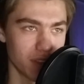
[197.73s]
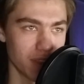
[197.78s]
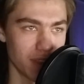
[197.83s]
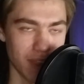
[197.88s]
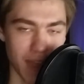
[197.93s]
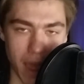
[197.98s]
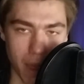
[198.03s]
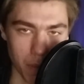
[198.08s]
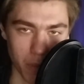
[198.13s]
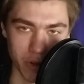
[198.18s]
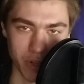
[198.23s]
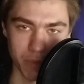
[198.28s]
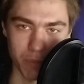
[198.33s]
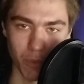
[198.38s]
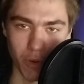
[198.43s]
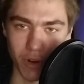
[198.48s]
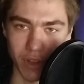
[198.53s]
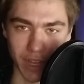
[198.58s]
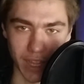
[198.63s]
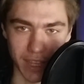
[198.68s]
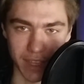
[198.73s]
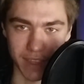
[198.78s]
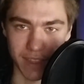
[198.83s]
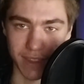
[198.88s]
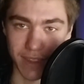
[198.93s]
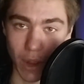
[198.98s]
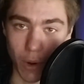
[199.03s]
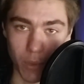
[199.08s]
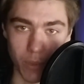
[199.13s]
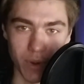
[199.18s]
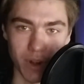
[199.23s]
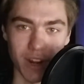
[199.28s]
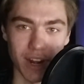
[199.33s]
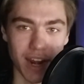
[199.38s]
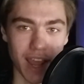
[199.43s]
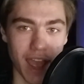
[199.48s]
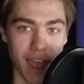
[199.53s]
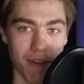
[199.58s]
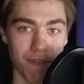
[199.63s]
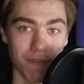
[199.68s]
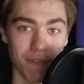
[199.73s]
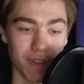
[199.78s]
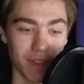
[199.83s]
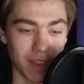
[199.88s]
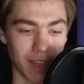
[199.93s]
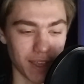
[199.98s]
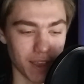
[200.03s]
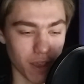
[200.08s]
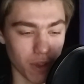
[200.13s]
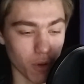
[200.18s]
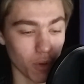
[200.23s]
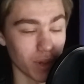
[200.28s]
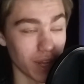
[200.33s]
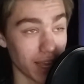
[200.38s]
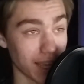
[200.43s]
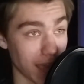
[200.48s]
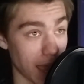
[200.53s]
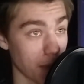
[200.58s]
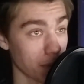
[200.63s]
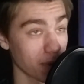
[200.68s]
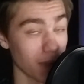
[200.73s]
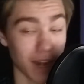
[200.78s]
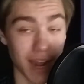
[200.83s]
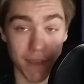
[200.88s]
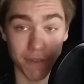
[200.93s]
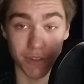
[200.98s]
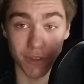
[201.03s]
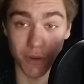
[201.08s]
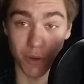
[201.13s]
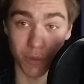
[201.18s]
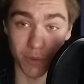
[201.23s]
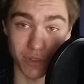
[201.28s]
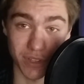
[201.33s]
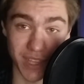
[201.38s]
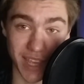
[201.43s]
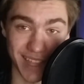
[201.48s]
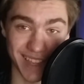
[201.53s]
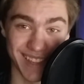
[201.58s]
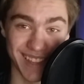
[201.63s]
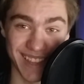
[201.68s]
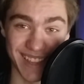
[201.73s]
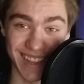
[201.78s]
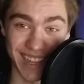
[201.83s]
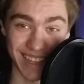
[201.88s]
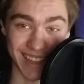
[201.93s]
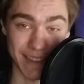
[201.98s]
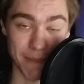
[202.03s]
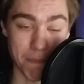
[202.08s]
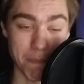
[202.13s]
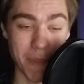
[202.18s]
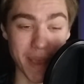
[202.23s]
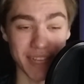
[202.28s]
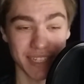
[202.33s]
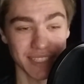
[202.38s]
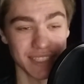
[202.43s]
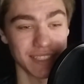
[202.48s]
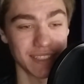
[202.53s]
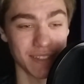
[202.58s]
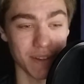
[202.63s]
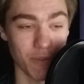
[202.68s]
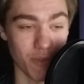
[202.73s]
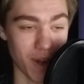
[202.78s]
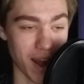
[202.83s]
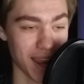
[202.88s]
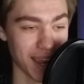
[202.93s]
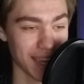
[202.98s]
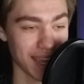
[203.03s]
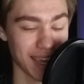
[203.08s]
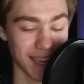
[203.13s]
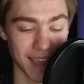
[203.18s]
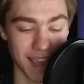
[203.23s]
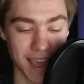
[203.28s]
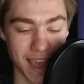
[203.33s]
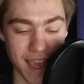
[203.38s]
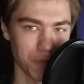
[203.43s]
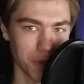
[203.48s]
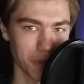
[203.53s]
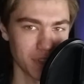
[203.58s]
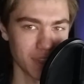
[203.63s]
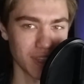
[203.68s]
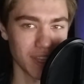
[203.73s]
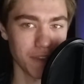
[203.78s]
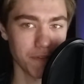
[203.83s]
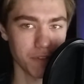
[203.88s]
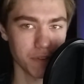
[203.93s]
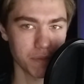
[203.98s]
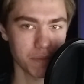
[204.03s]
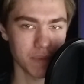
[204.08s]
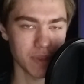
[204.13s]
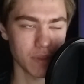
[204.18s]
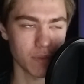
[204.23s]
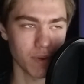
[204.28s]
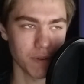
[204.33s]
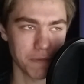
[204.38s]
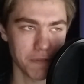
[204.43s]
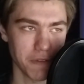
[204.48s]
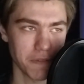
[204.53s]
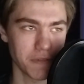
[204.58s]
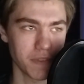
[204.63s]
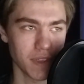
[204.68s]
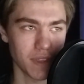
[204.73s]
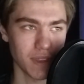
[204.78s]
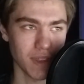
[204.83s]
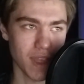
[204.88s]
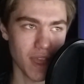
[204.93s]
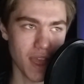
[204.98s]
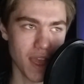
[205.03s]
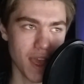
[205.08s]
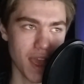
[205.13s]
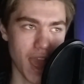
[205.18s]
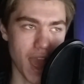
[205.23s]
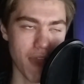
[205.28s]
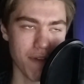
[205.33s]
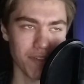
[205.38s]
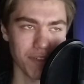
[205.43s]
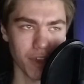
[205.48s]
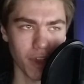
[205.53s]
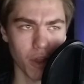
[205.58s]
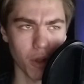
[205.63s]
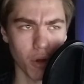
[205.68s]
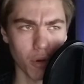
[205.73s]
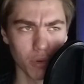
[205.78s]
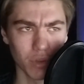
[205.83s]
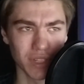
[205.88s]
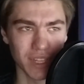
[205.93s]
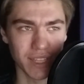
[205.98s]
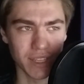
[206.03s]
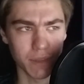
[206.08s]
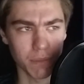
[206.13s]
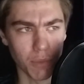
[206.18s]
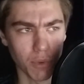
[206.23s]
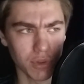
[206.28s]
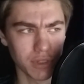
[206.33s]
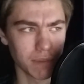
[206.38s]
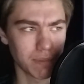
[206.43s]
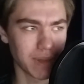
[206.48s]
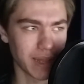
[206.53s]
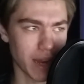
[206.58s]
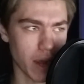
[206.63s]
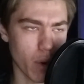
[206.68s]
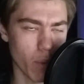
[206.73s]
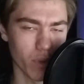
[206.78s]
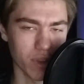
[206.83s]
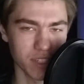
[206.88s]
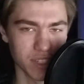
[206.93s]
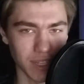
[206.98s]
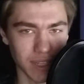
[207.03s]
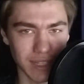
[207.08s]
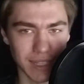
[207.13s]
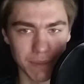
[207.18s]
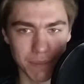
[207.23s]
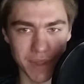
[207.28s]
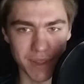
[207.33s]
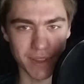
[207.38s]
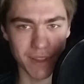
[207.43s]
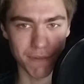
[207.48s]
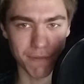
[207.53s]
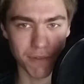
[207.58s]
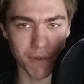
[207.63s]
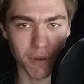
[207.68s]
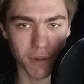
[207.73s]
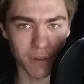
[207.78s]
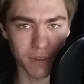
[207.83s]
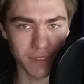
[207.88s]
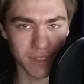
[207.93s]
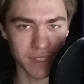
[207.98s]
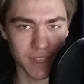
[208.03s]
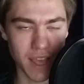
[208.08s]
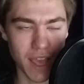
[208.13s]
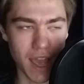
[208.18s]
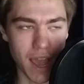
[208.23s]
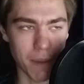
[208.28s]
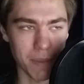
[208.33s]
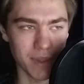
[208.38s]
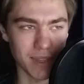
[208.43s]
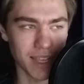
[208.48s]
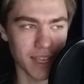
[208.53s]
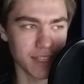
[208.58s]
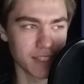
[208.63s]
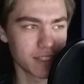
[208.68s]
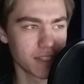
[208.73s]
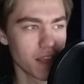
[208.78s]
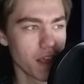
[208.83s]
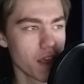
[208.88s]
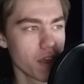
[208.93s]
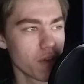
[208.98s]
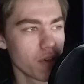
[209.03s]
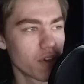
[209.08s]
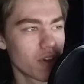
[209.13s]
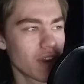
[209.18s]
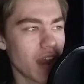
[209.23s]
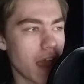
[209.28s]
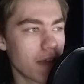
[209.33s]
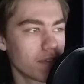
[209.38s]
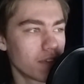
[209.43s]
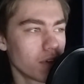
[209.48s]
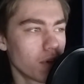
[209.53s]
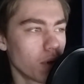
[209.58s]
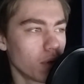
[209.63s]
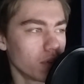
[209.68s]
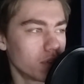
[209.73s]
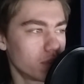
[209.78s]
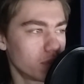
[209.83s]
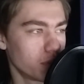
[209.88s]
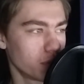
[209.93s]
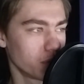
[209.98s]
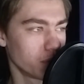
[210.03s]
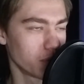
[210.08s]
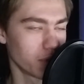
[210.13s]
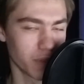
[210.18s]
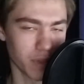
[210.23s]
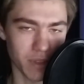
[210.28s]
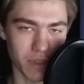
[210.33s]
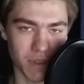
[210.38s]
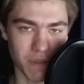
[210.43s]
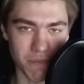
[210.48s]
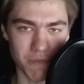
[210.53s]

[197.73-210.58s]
that much more. Like, now we're gonna have like a goal, like I'm gonna have the goal to get like the best rank, because in Need for Speed 2015 having a goal in the multiplayer was a little bit difficult. I mean, yes, you could have the goal to